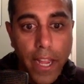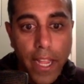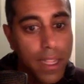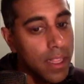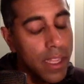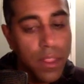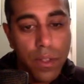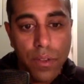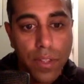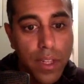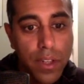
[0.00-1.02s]
and I like
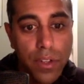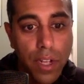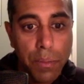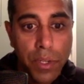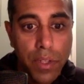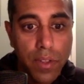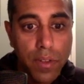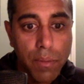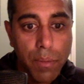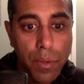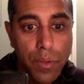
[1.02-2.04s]
those Danish options.
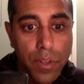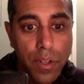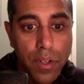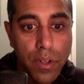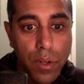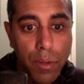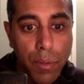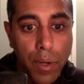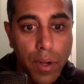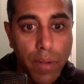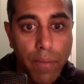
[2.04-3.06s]
Poulsen,
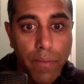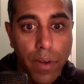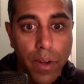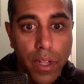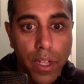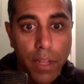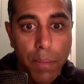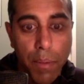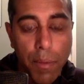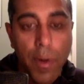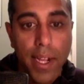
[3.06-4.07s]
Dolberg, very good,
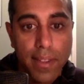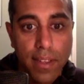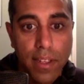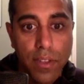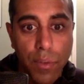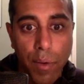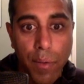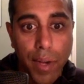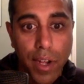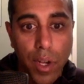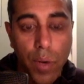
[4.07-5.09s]
but Morata is the one we're
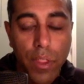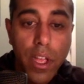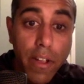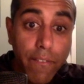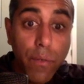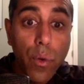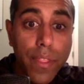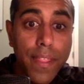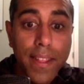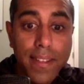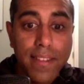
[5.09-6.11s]
going to go with for
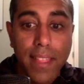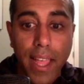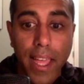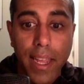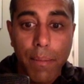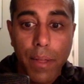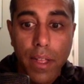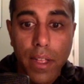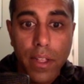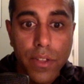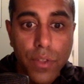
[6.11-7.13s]
this lineup.
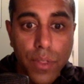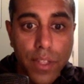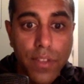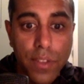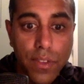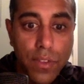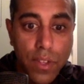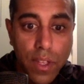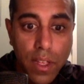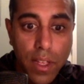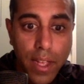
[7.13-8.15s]
So this is,
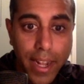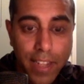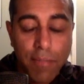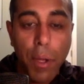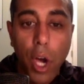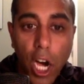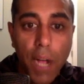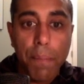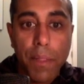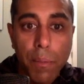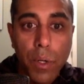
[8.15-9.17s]
I guess, my
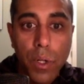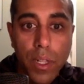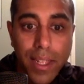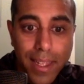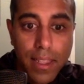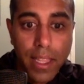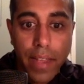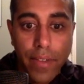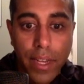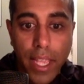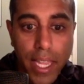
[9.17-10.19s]
optimal
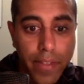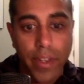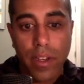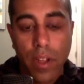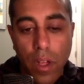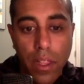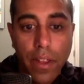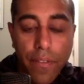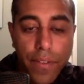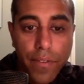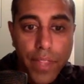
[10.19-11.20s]
11. Can't even call it a
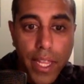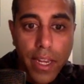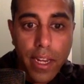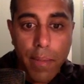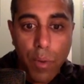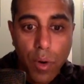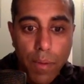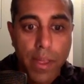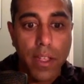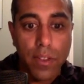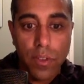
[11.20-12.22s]
15 anymore
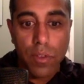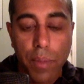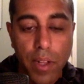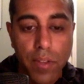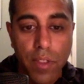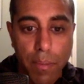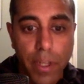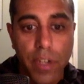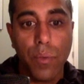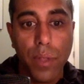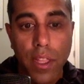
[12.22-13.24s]
because players on the
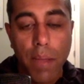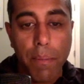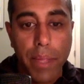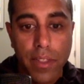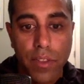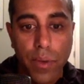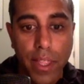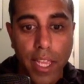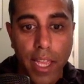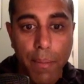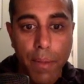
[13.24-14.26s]
bench will not be entering the
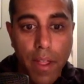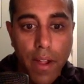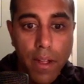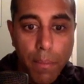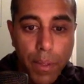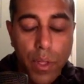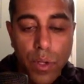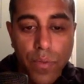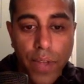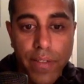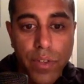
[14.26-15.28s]
game. But those
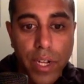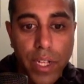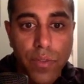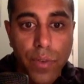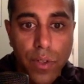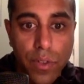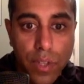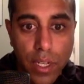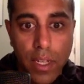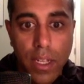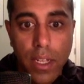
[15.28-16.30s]
5 transfers
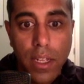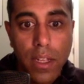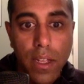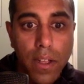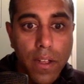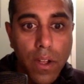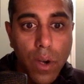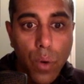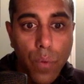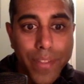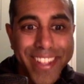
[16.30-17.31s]
to
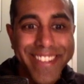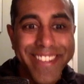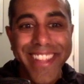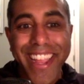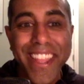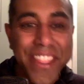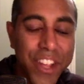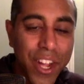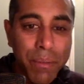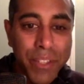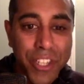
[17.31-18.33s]
hopefully stay in the
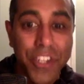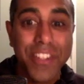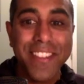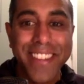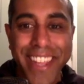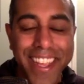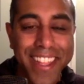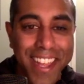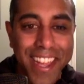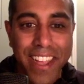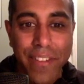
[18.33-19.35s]
competition, stay
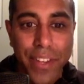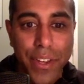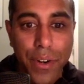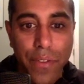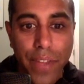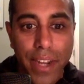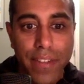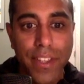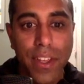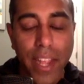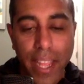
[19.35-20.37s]
alive in Euro
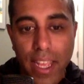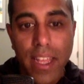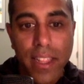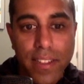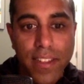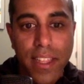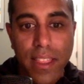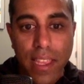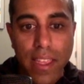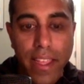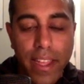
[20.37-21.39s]
Fantasy. Okay, let's get
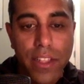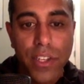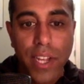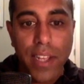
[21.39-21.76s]
the English